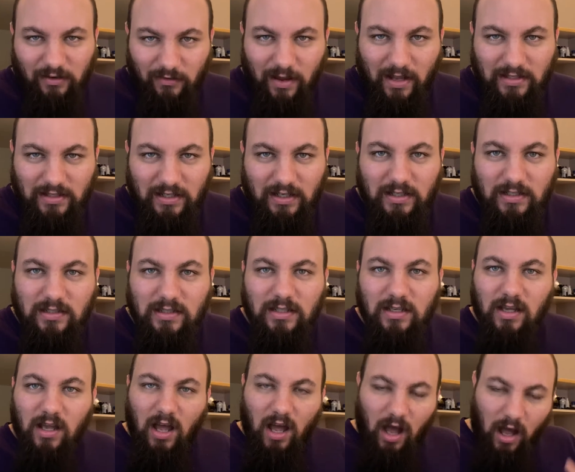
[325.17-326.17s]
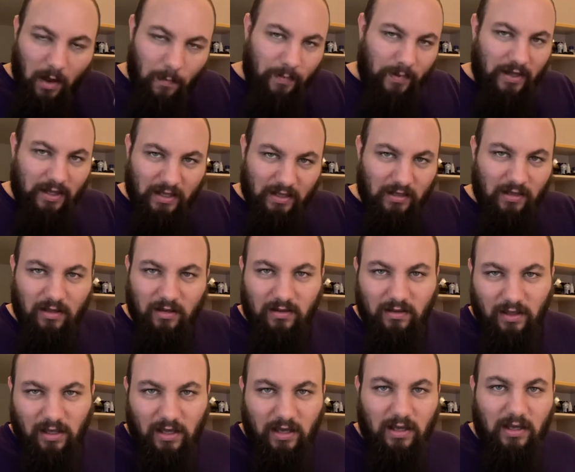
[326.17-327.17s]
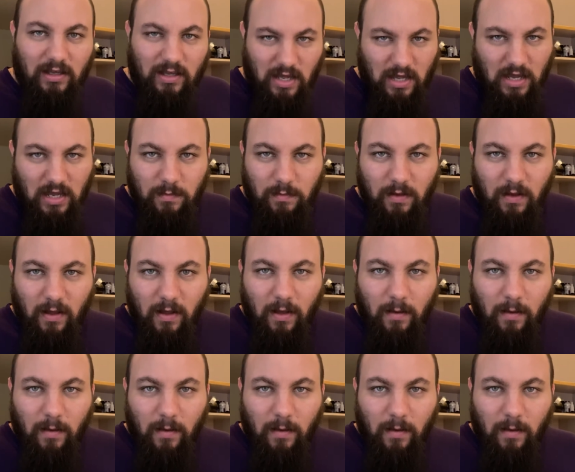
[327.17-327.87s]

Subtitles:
residence up in the keep,